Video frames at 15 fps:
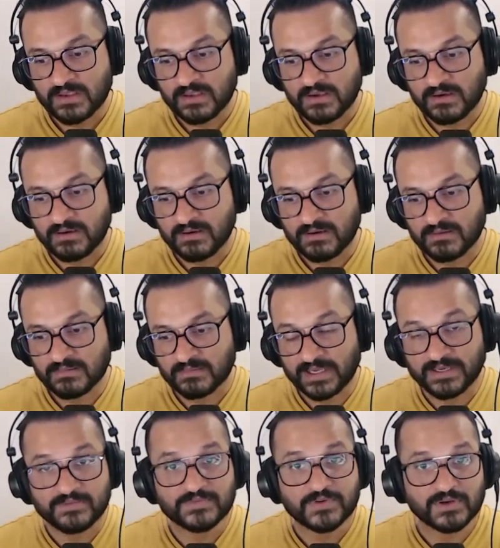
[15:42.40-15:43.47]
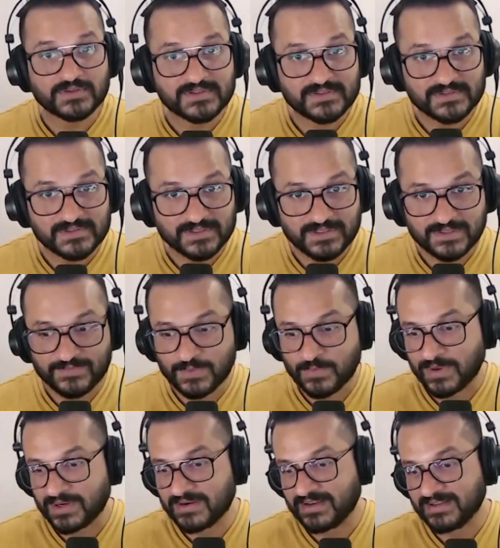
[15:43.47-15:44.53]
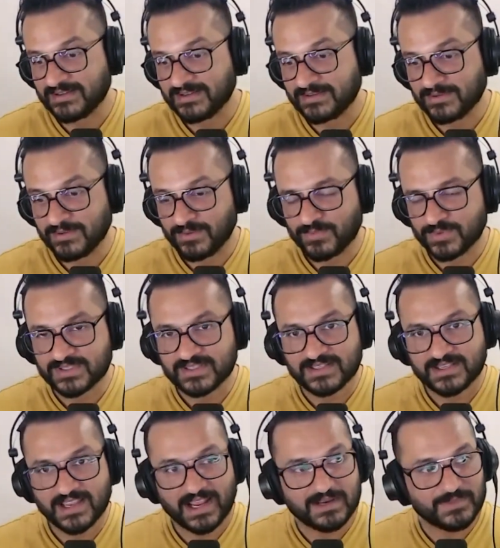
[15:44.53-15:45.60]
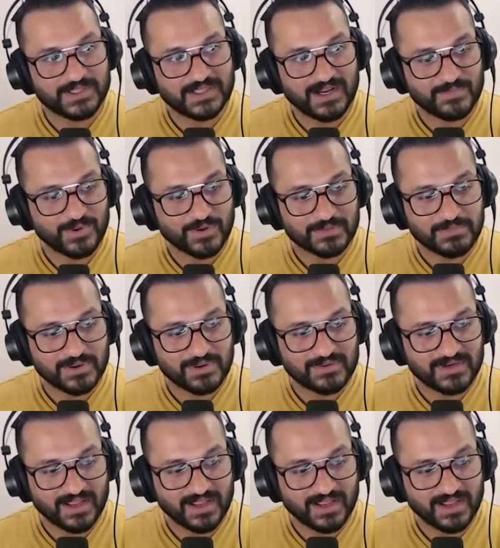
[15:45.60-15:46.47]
And of course, if you're wondering, what is this academy that I'm talking about?